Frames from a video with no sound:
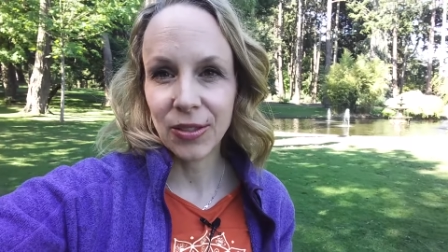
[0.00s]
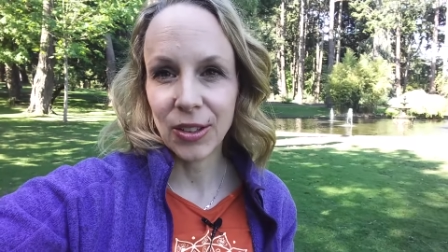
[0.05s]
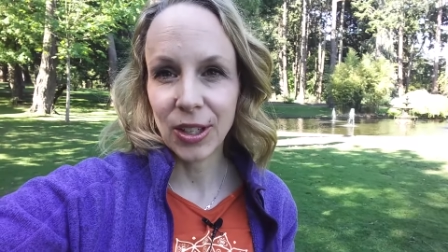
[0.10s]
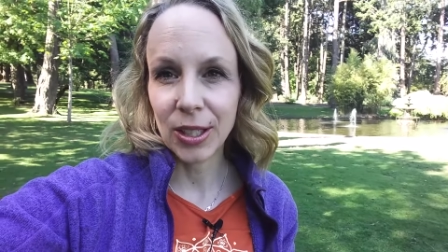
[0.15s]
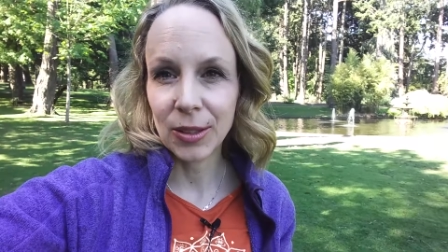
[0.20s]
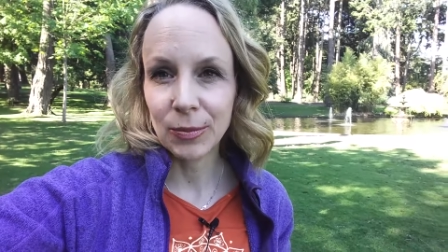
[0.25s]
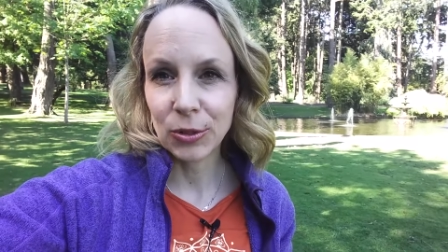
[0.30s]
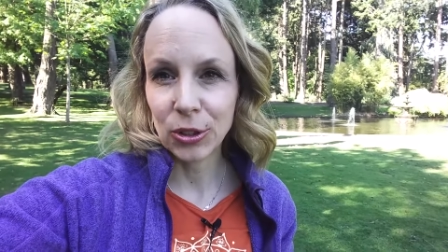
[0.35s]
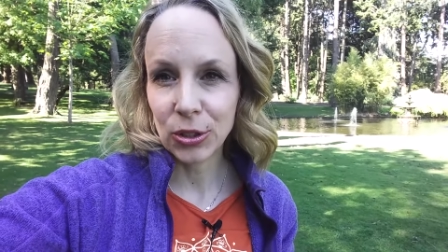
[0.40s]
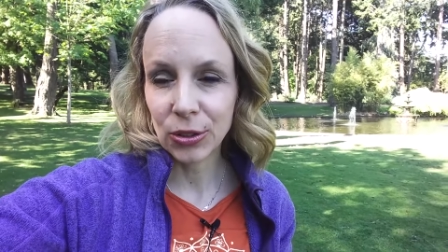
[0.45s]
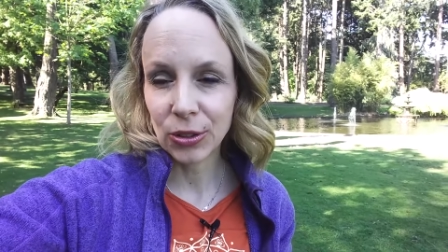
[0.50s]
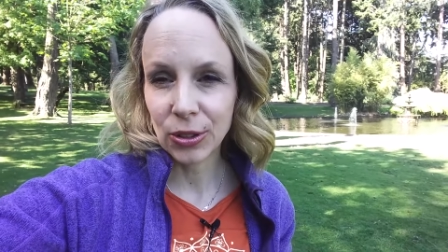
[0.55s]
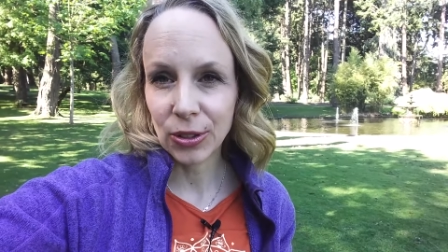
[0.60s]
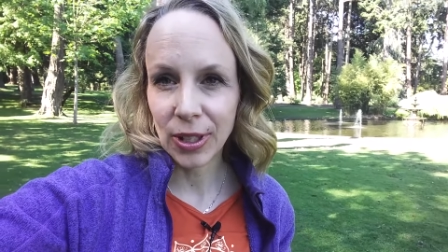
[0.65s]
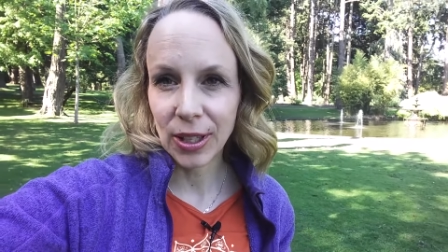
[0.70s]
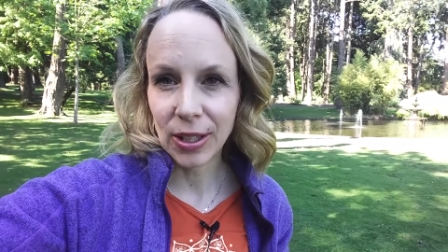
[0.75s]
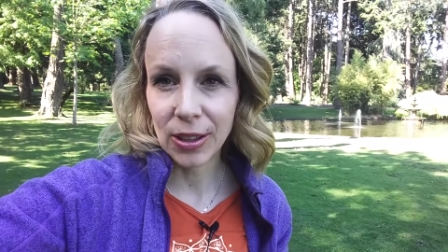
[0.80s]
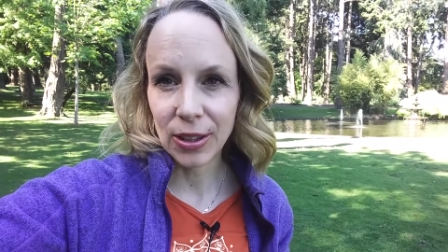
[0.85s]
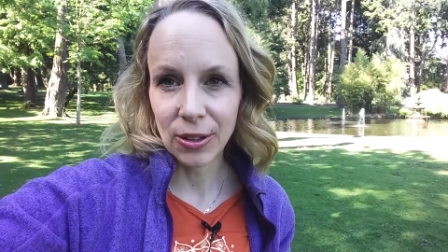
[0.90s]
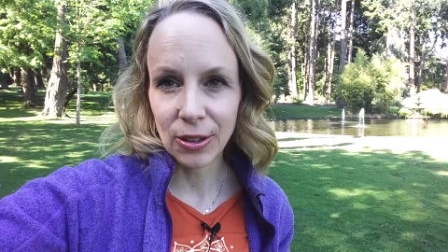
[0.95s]
and I'm sure
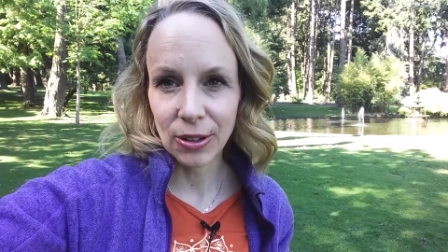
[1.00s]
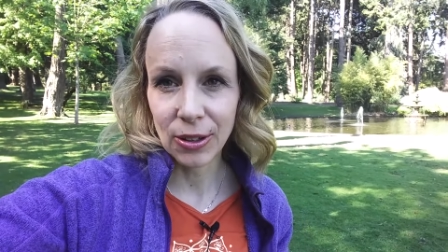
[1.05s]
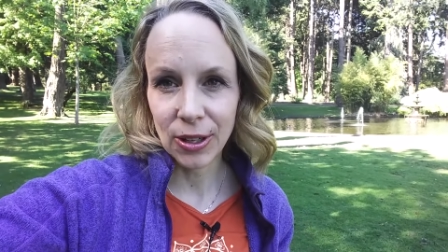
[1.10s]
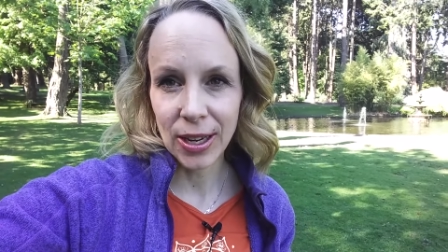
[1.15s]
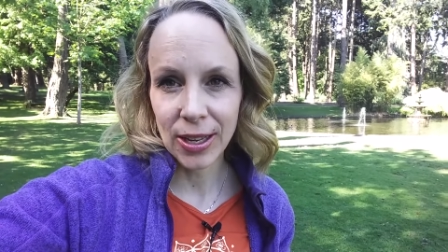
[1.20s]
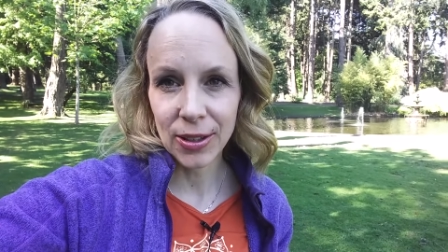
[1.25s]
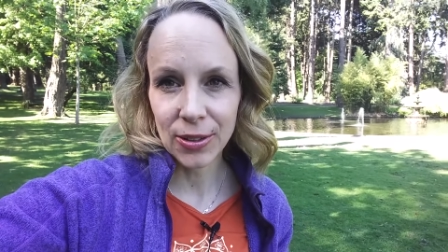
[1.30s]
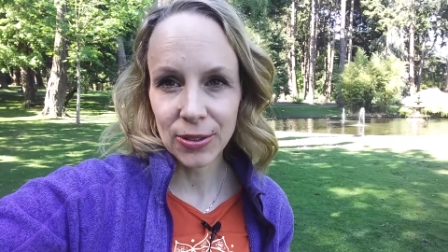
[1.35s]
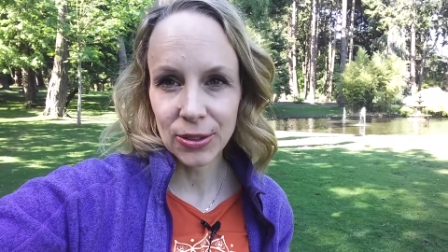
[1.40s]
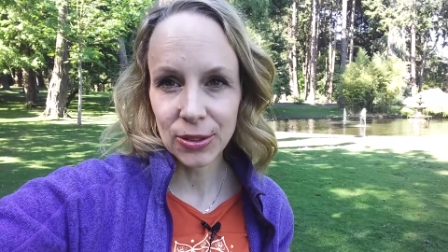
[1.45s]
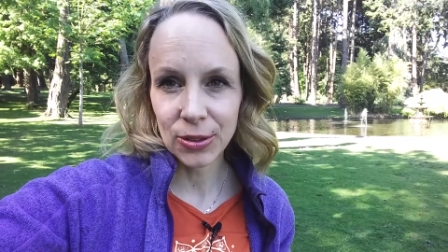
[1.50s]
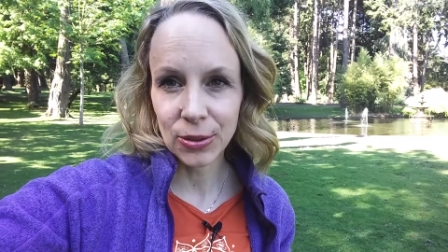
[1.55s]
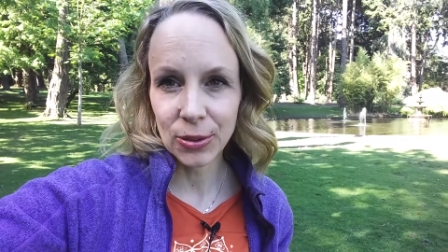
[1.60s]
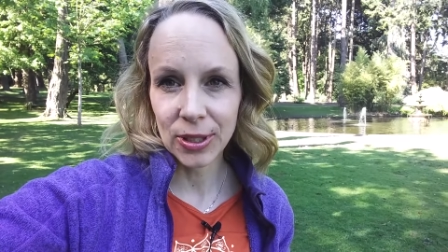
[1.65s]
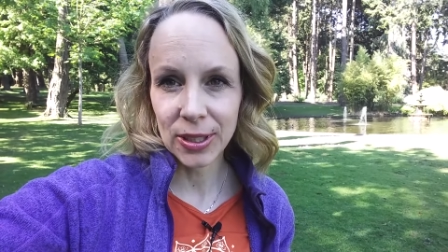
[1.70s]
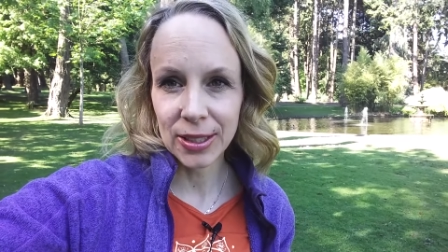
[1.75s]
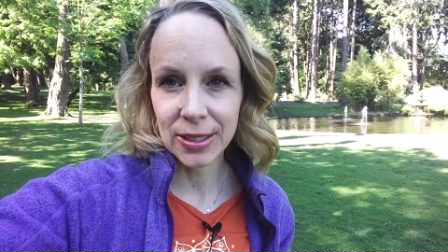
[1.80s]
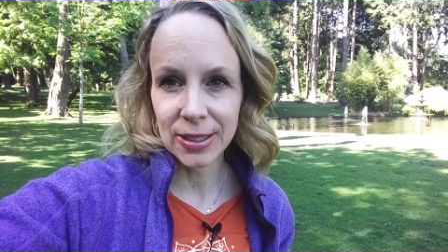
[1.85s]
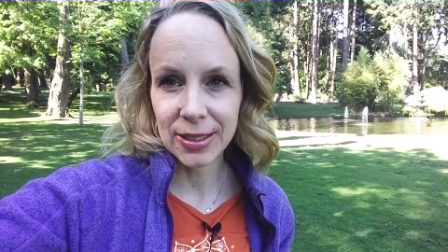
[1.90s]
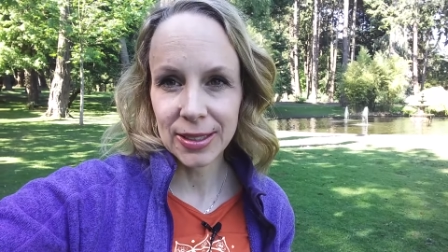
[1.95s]
that there are other
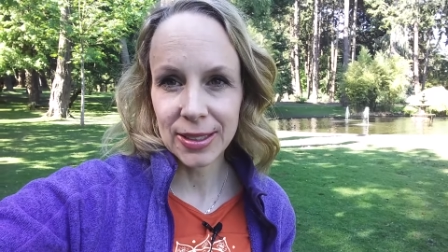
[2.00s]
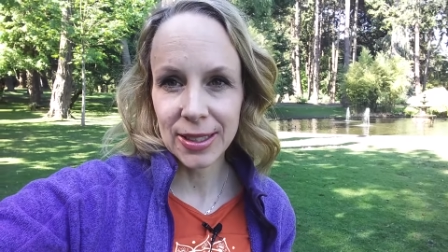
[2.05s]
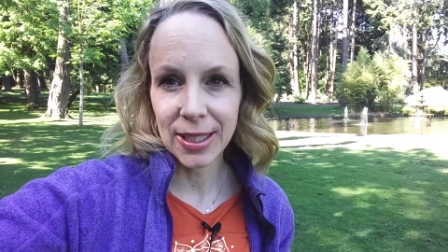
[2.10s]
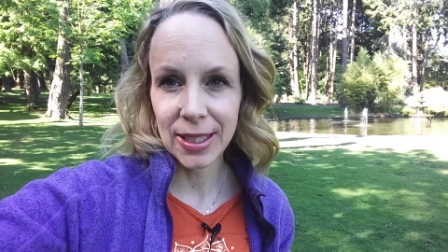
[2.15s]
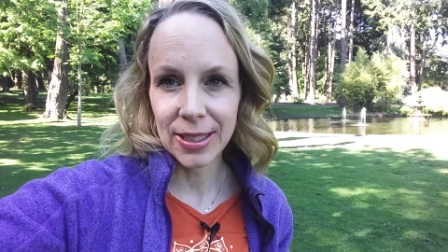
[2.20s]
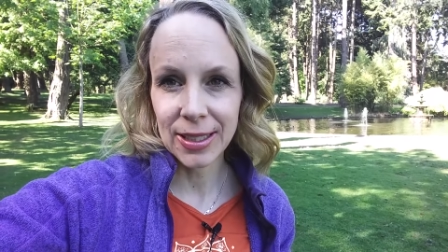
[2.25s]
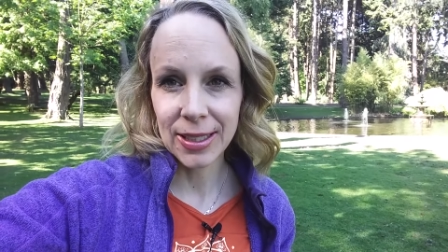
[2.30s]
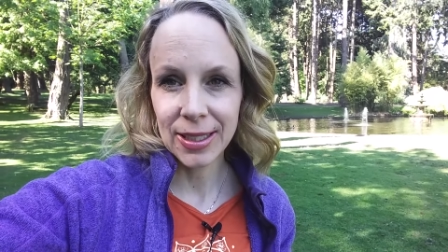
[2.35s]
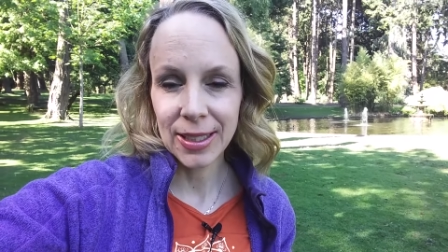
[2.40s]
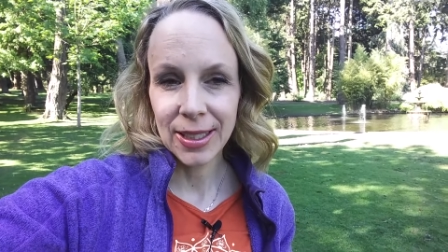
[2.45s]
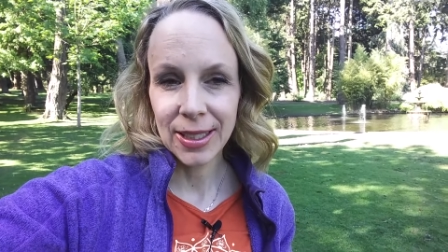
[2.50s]
stories that